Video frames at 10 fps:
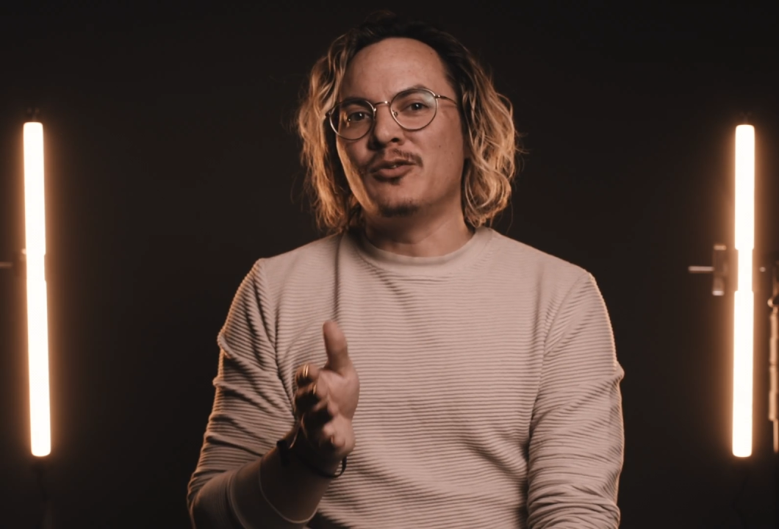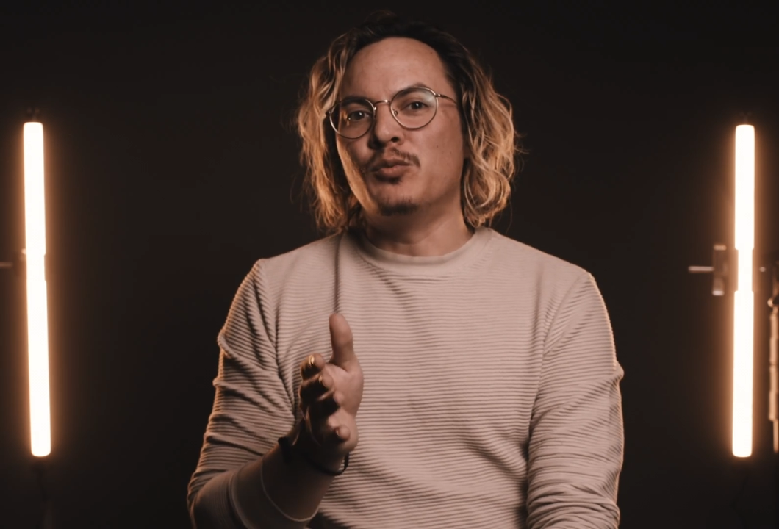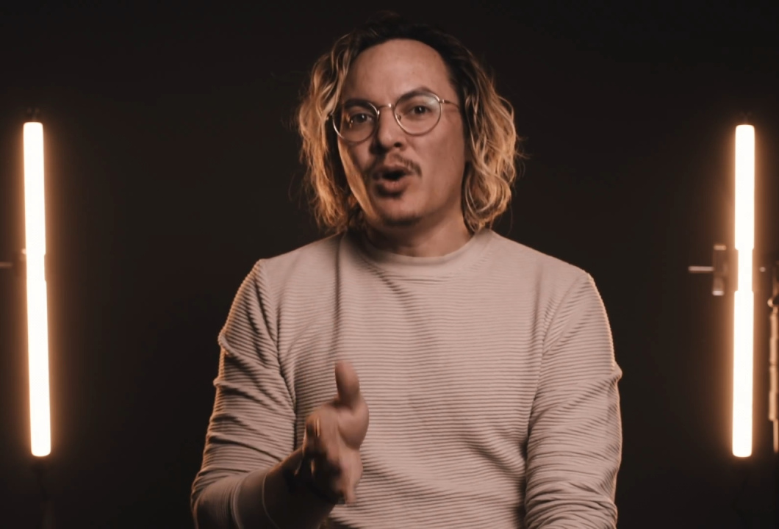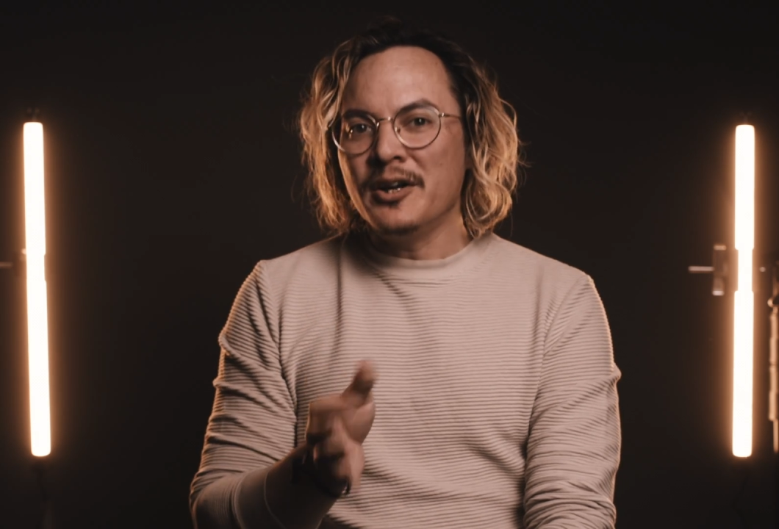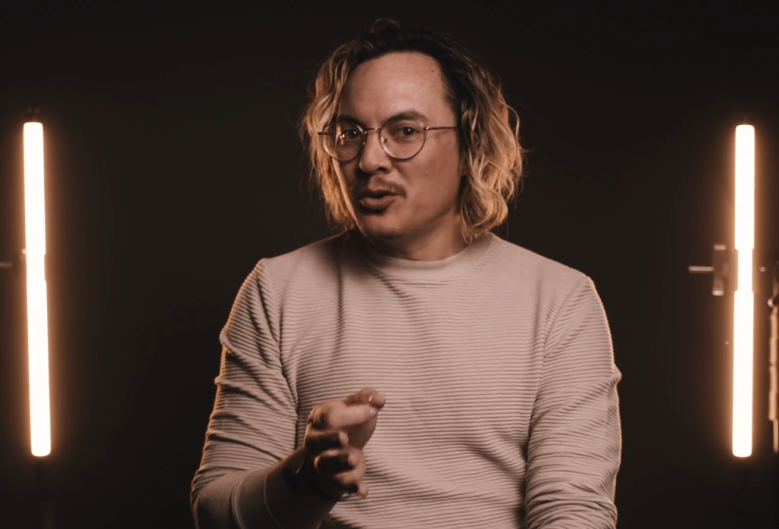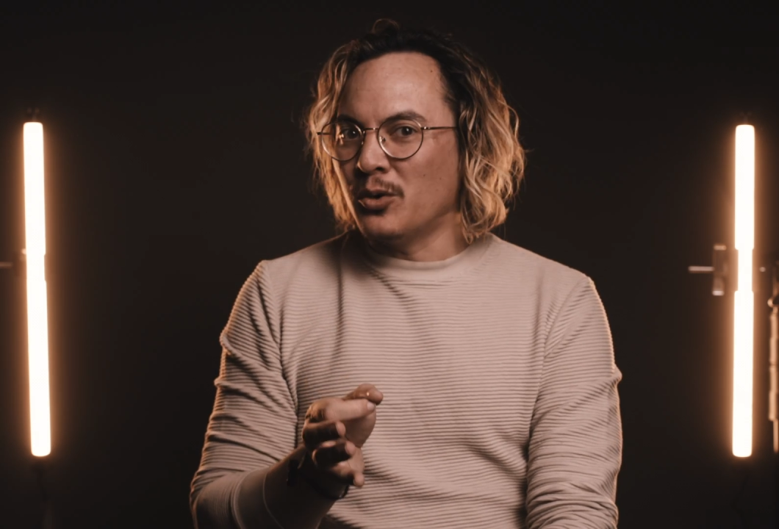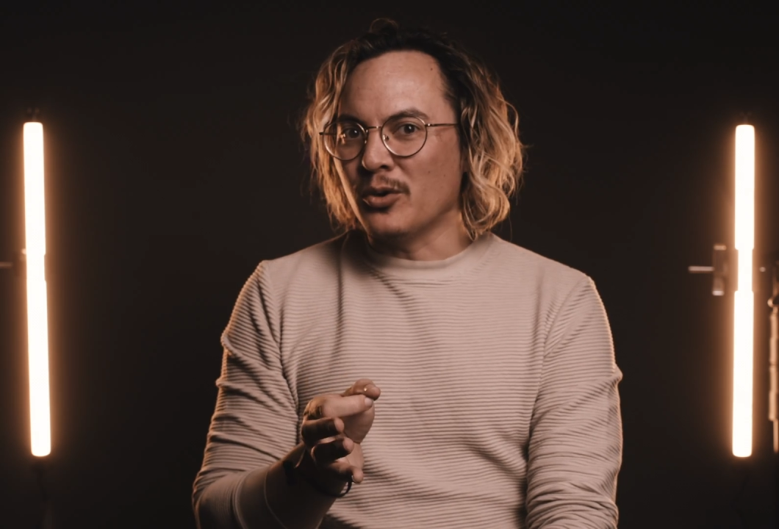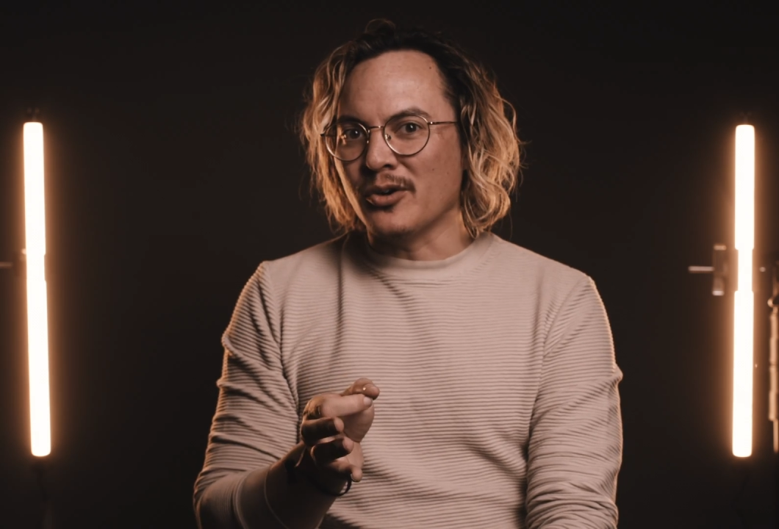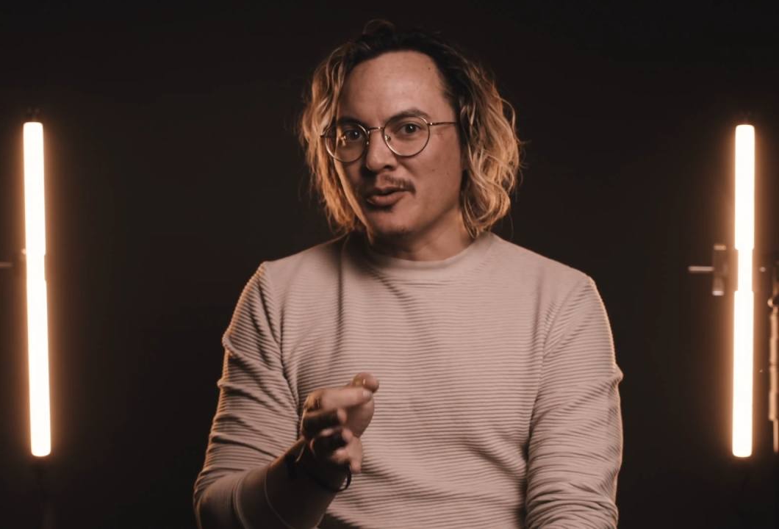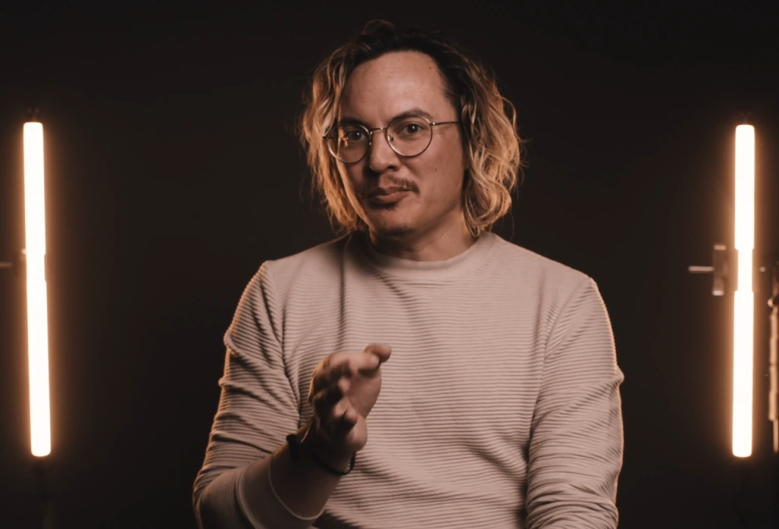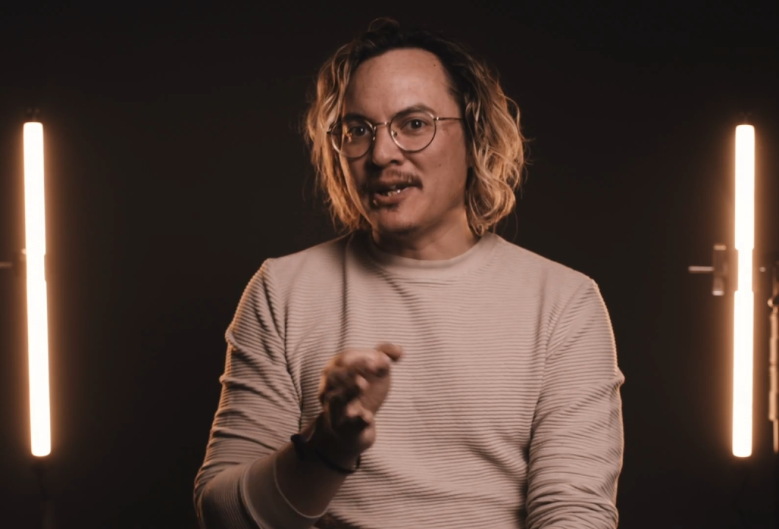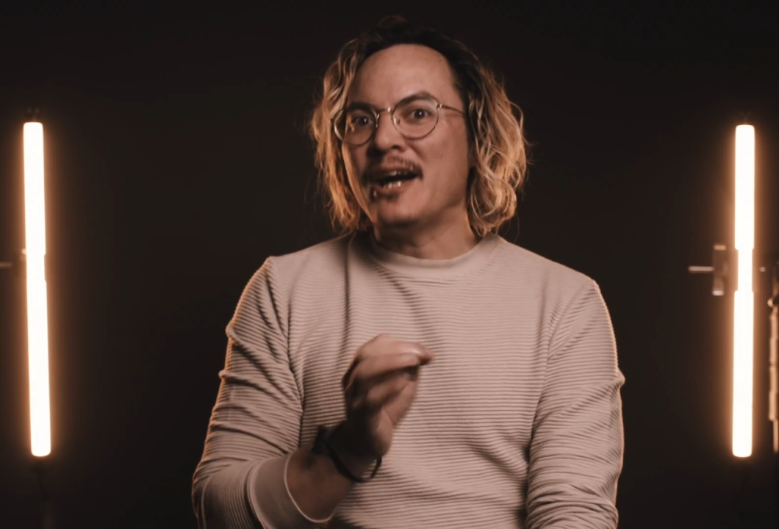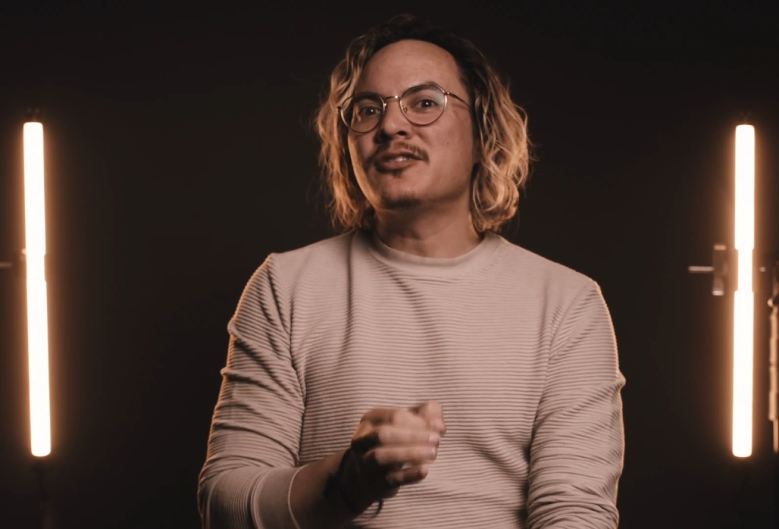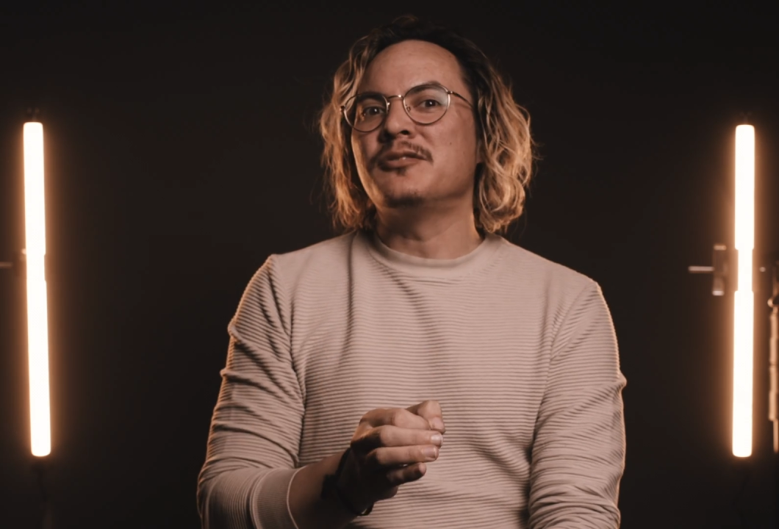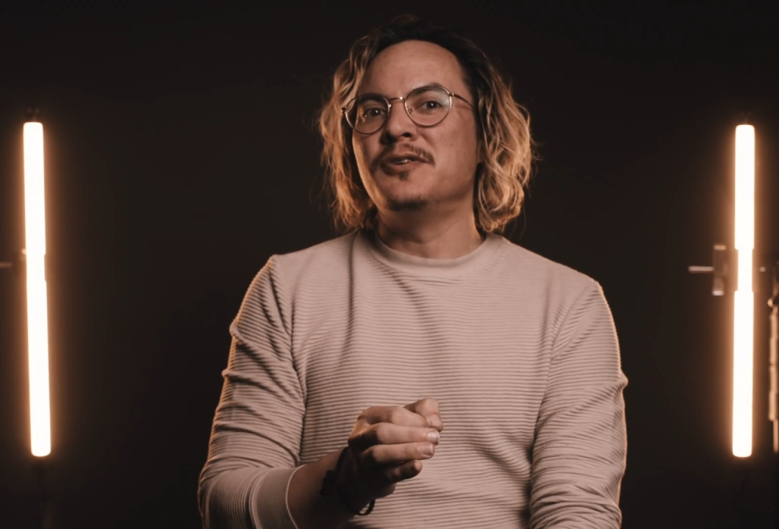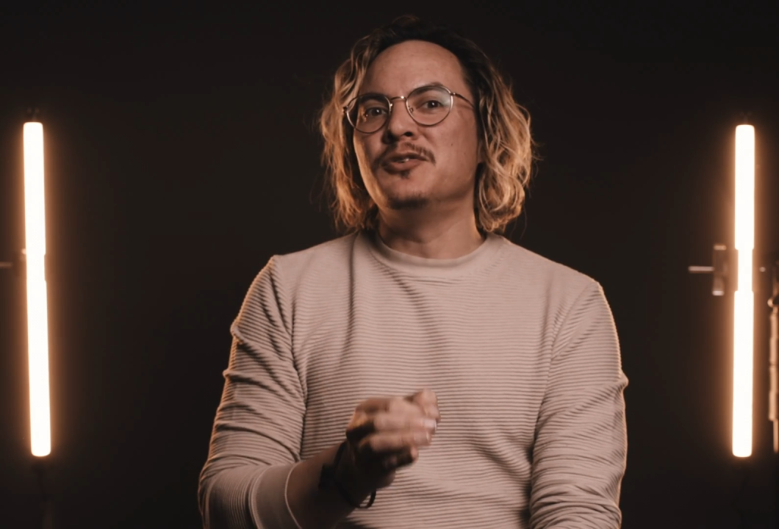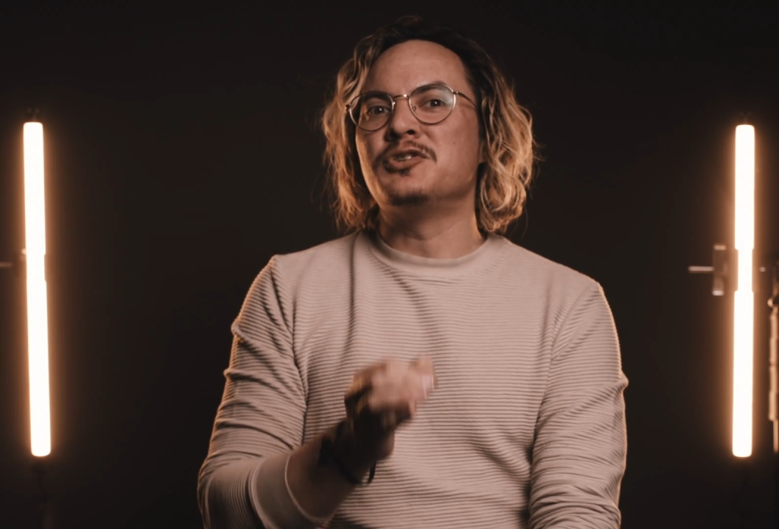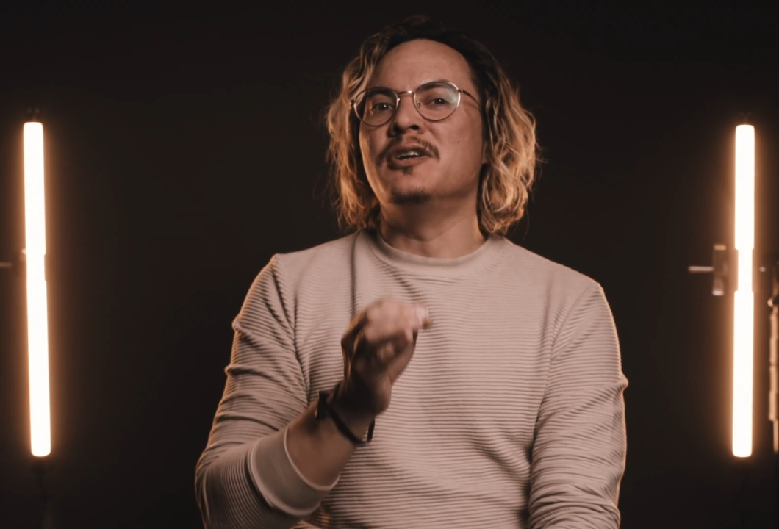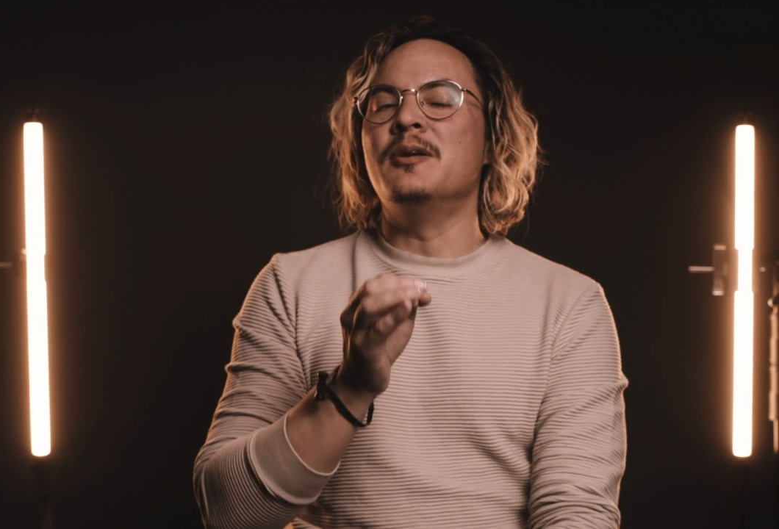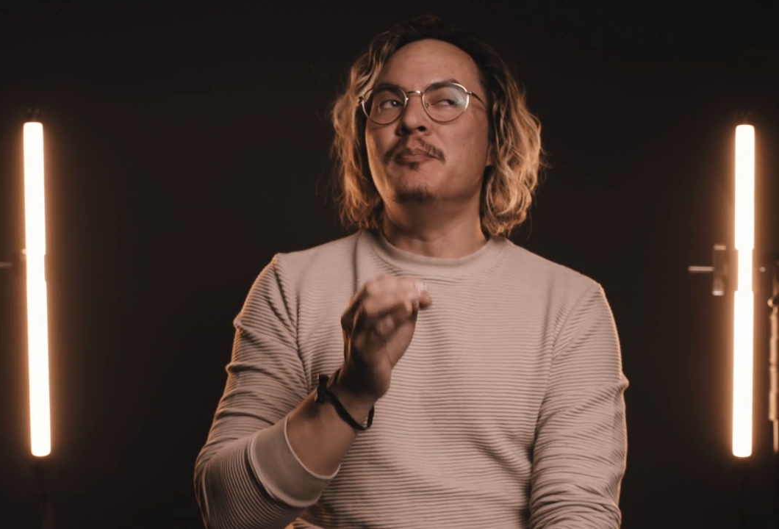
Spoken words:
1/4 Black Diffusion